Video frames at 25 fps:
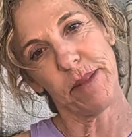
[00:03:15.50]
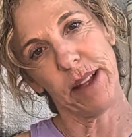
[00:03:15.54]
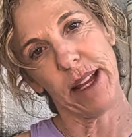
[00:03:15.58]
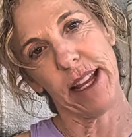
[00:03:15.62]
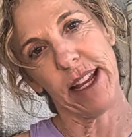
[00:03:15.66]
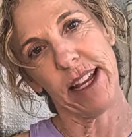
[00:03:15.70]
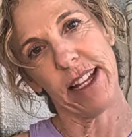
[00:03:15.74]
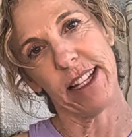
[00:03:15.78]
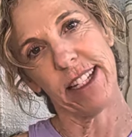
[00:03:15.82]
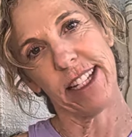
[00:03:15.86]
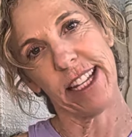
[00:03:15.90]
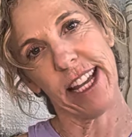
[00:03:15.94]

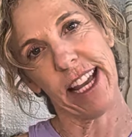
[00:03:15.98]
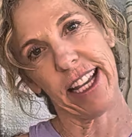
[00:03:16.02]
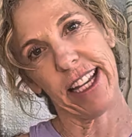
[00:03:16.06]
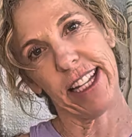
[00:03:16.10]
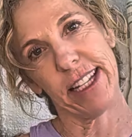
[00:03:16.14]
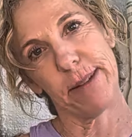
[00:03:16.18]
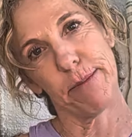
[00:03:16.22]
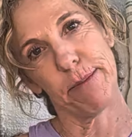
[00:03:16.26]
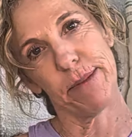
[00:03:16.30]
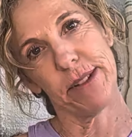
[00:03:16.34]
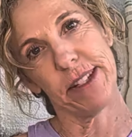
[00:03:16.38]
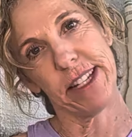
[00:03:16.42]
And take
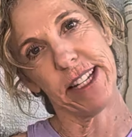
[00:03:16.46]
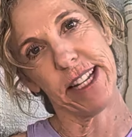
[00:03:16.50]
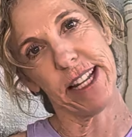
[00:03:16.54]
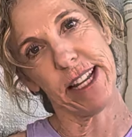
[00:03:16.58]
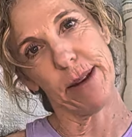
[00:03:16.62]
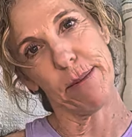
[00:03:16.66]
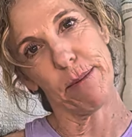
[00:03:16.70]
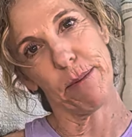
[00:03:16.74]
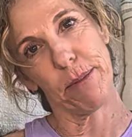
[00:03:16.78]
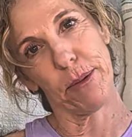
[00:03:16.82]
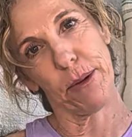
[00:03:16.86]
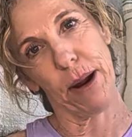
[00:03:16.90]
a
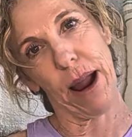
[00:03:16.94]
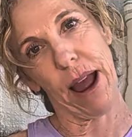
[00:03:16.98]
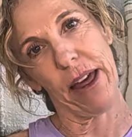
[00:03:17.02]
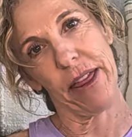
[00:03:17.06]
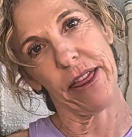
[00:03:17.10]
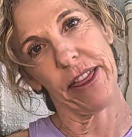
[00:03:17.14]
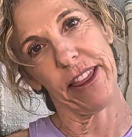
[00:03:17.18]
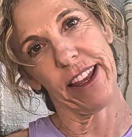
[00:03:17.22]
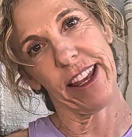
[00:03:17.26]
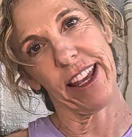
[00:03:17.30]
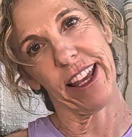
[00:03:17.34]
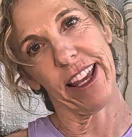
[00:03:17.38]
deep
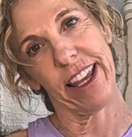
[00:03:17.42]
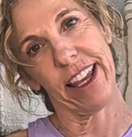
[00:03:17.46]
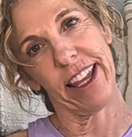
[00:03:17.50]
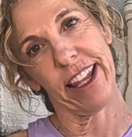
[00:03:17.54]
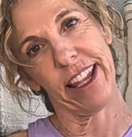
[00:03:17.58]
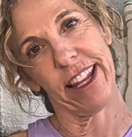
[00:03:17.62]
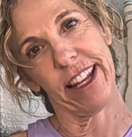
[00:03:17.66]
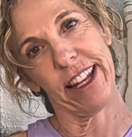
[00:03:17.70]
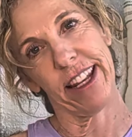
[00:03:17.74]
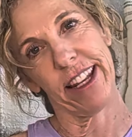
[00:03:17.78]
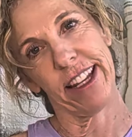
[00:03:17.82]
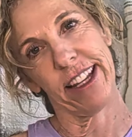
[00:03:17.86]
breath
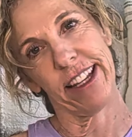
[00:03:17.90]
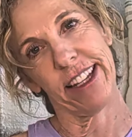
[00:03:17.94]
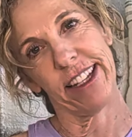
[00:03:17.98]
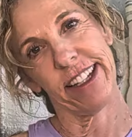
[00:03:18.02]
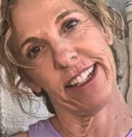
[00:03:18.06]
in